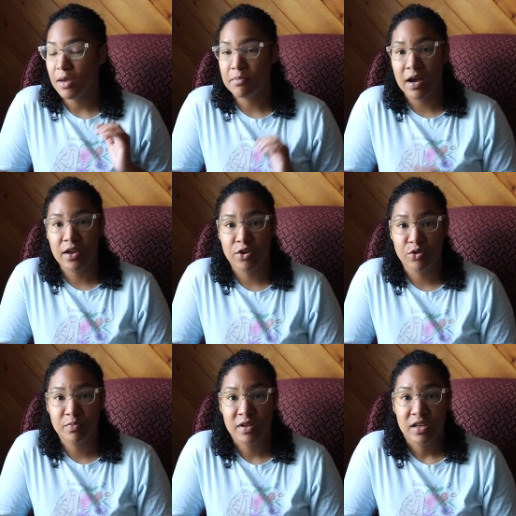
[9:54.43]
my
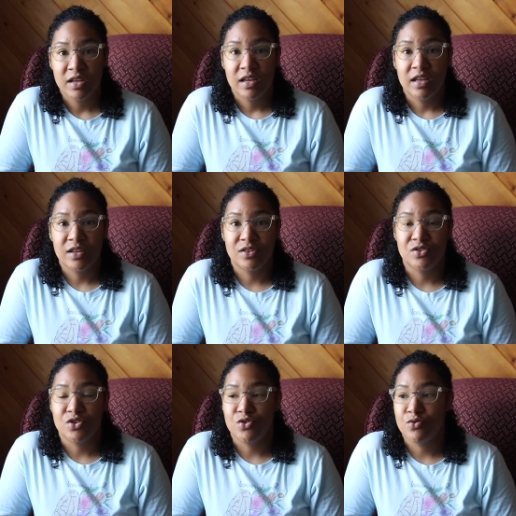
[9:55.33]
hope
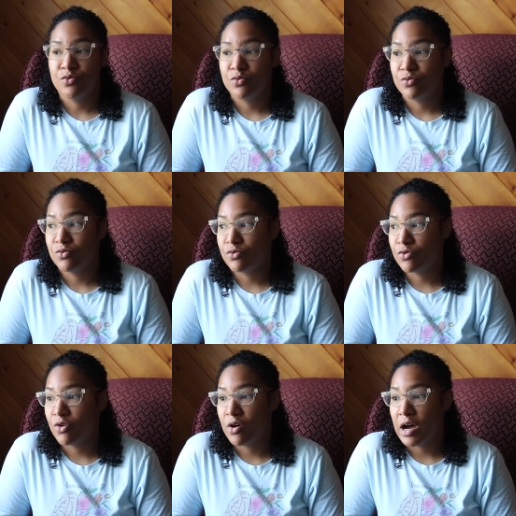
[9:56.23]
is you
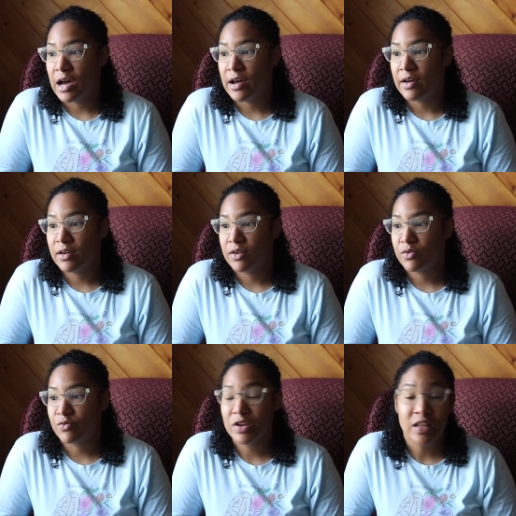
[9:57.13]
uh,
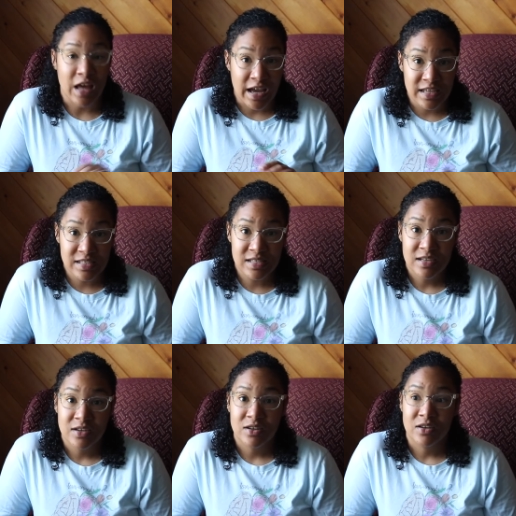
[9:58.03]
realize
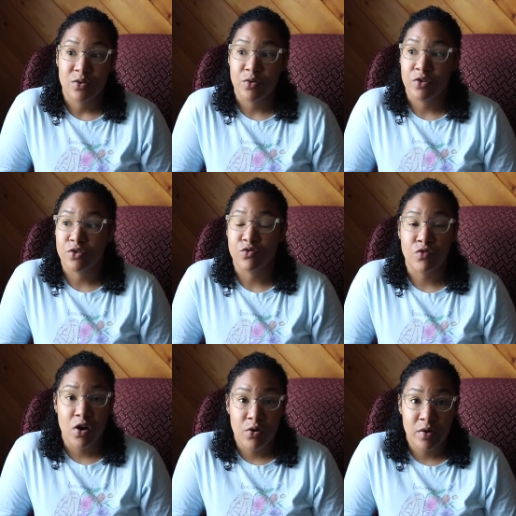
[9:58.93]
or
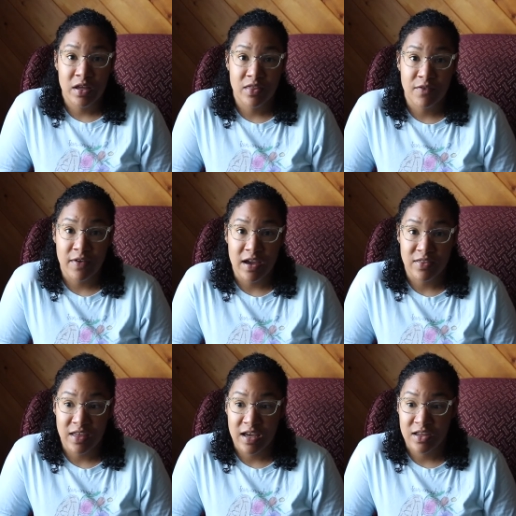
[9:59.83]
grow in the
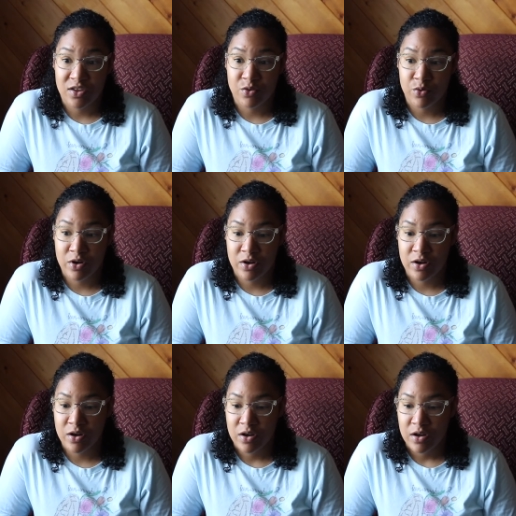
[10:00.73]
fact that you're
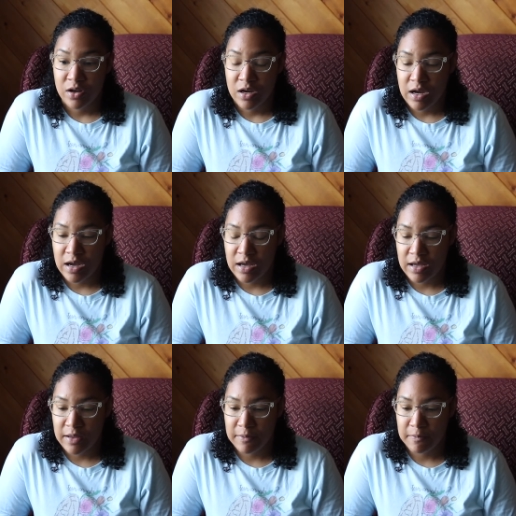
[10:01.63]

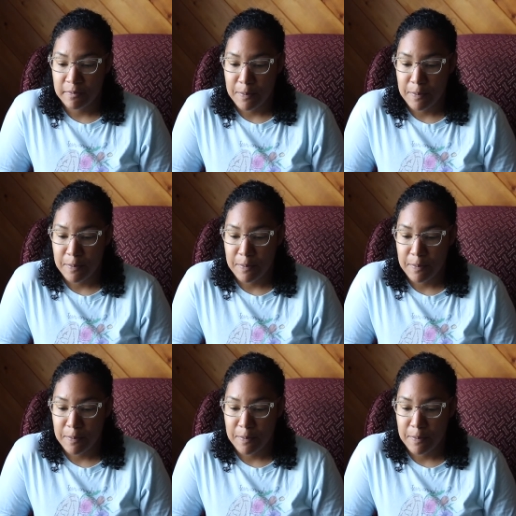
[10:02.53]
um,